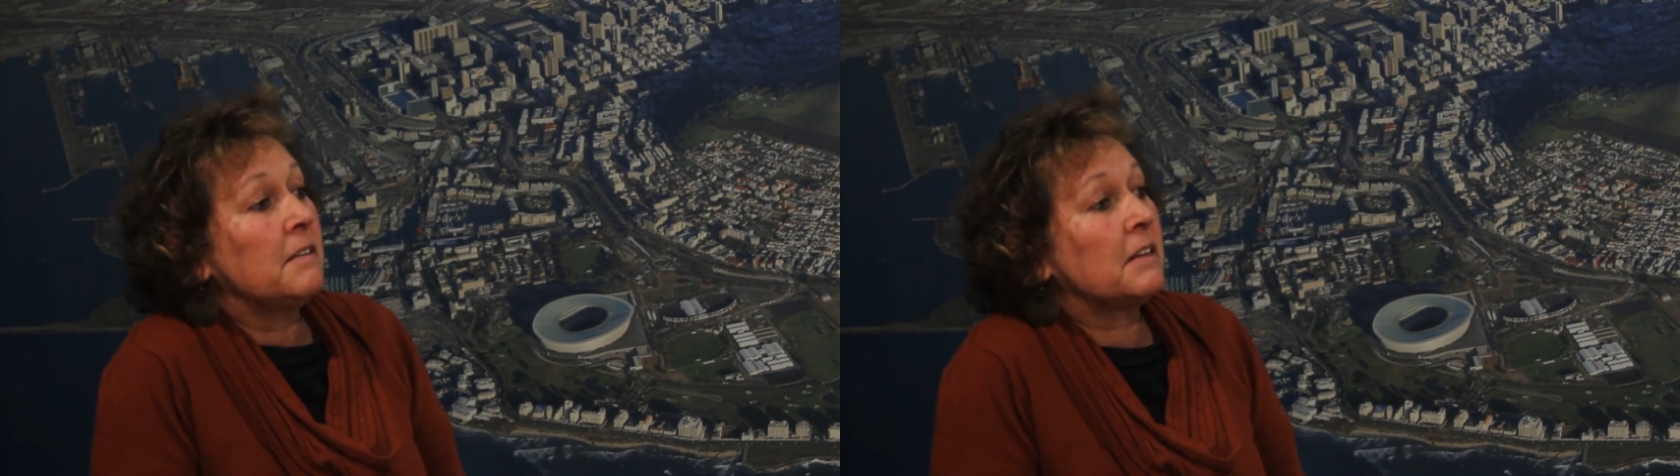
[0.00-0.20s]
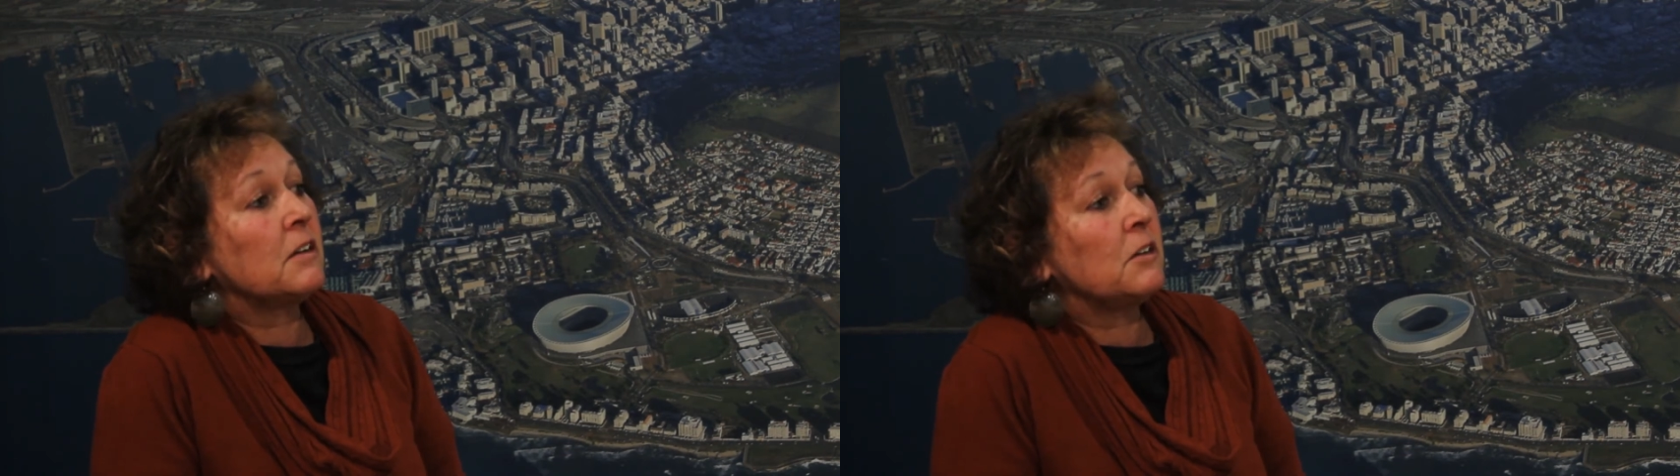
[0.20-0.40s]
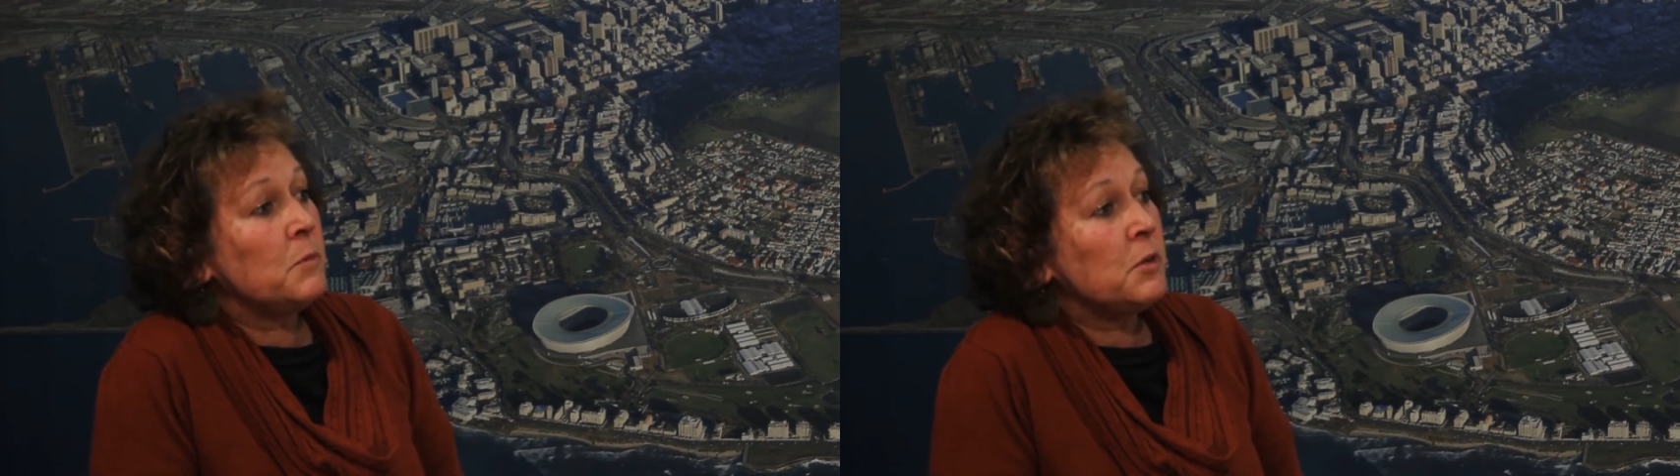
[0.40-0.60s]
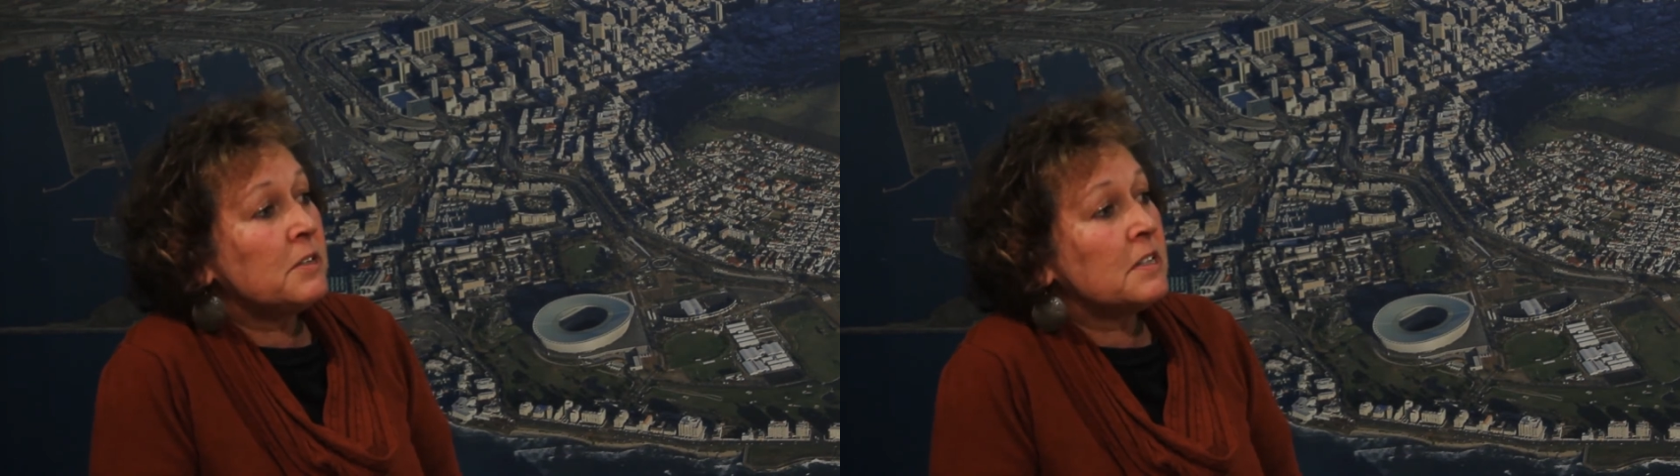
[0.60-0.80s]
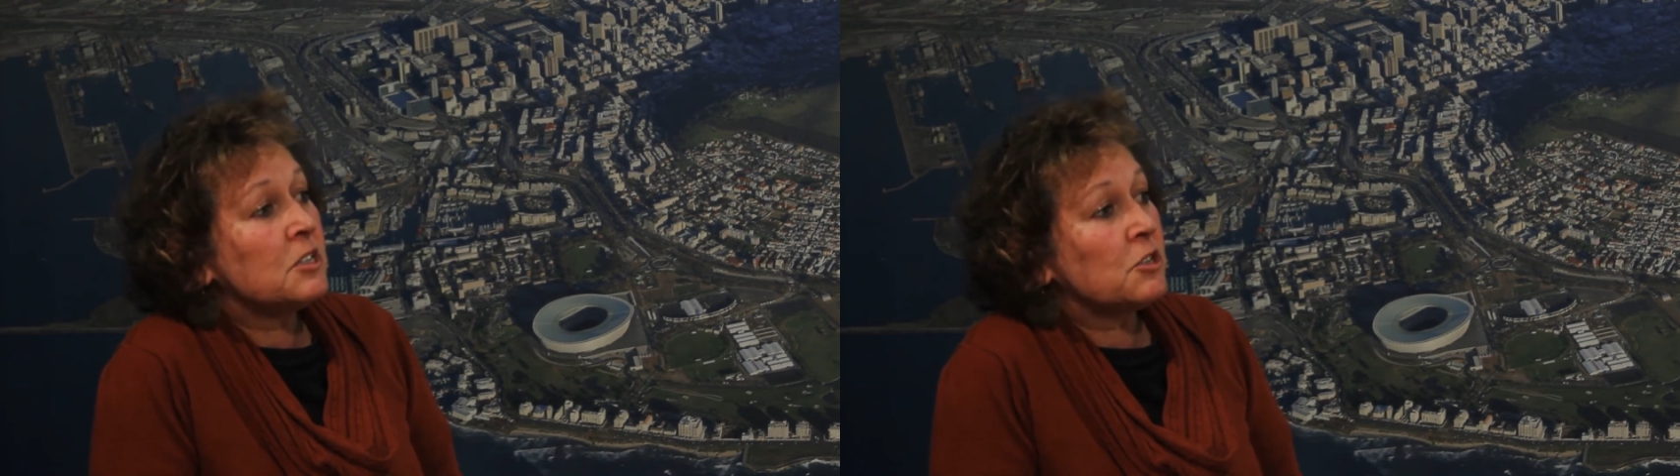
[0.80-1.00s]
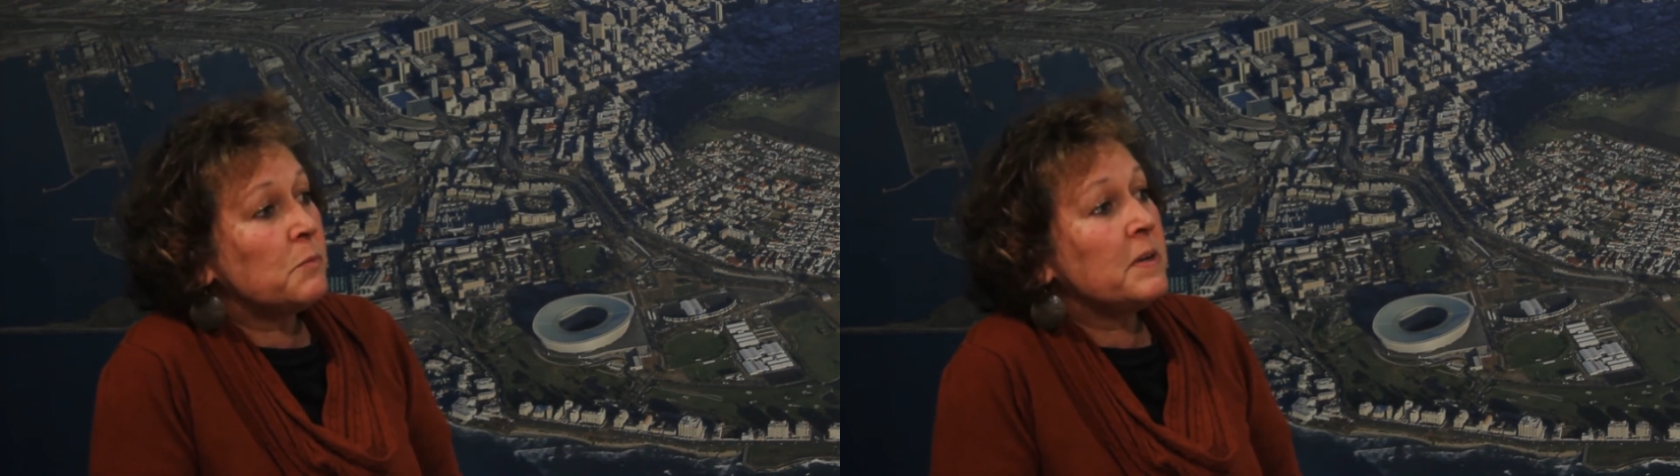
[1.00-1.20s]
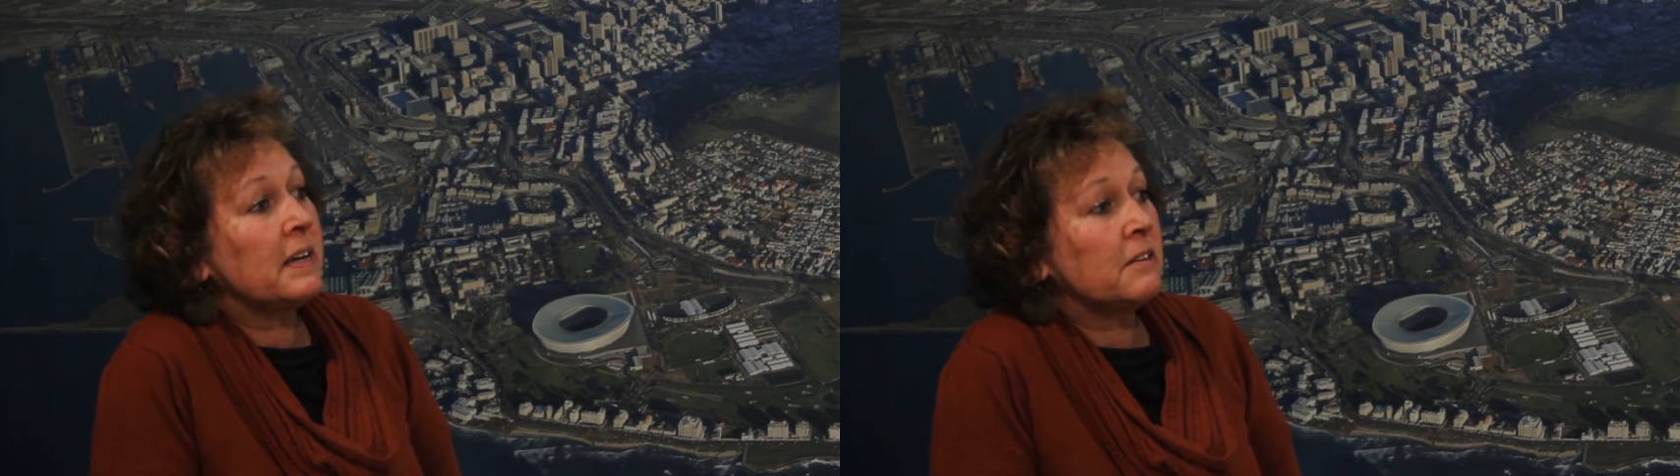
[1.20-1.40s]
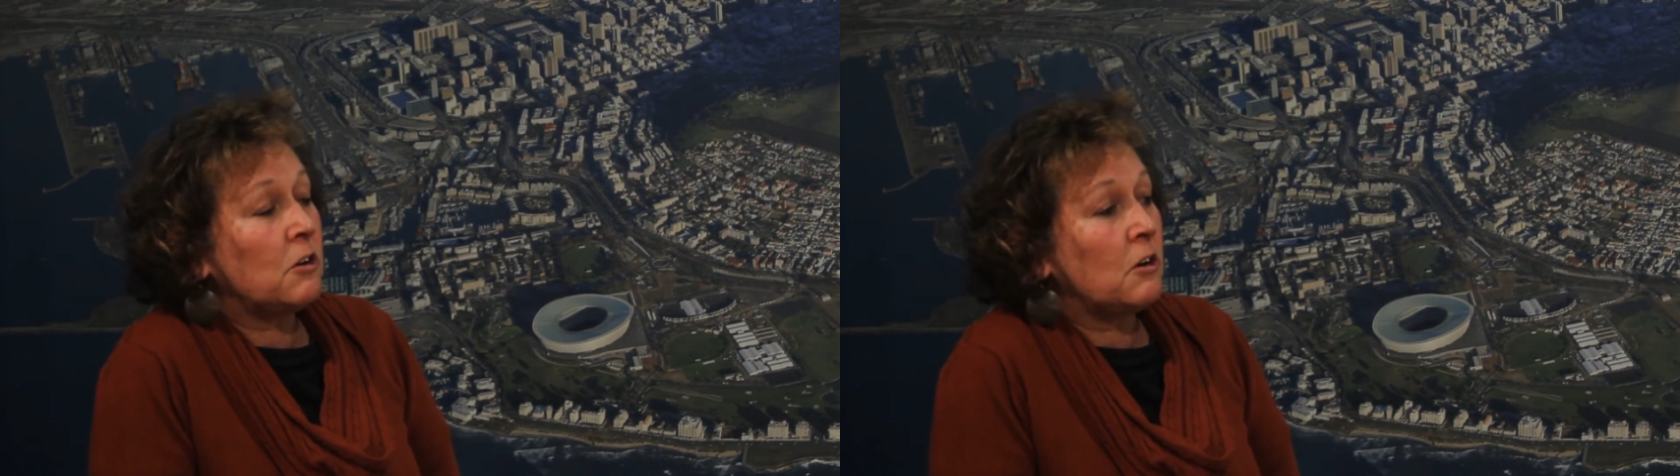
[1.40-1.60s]
that the community should
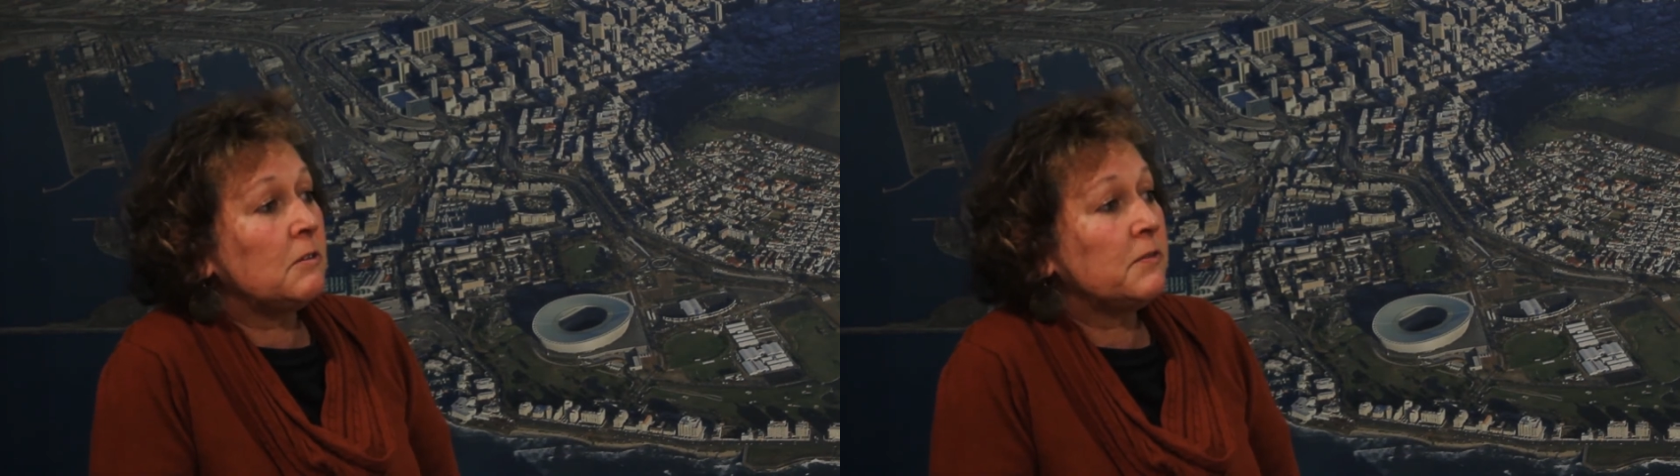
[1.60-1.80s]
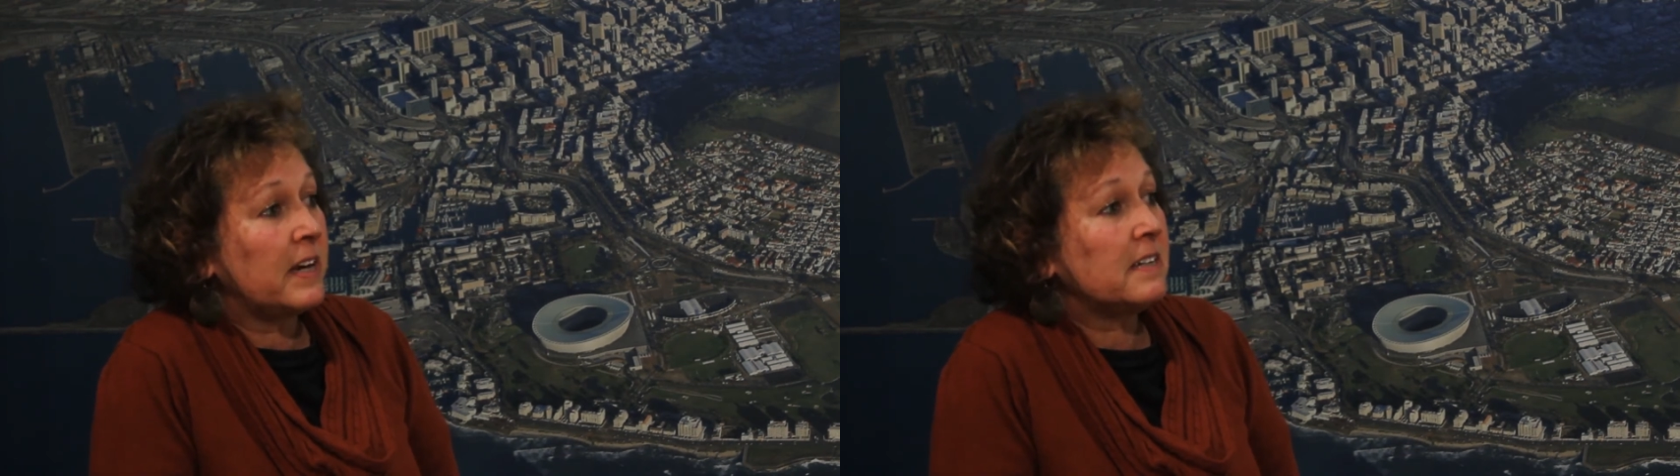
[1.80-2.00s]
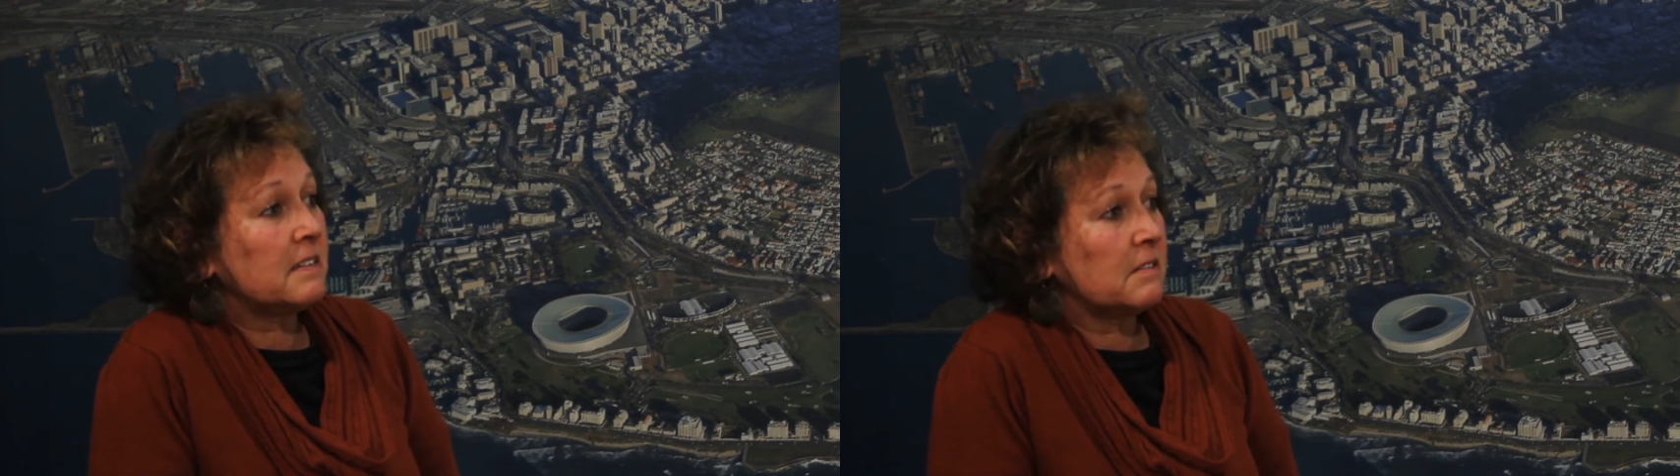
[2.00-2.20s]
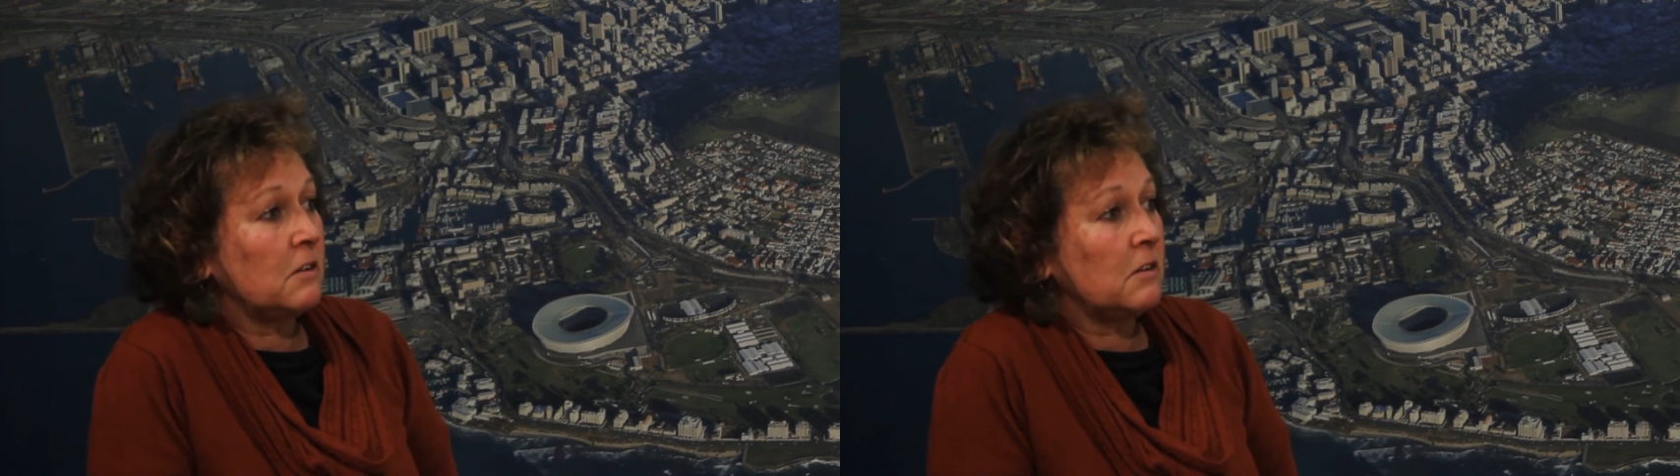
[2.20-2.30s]
be at the coalface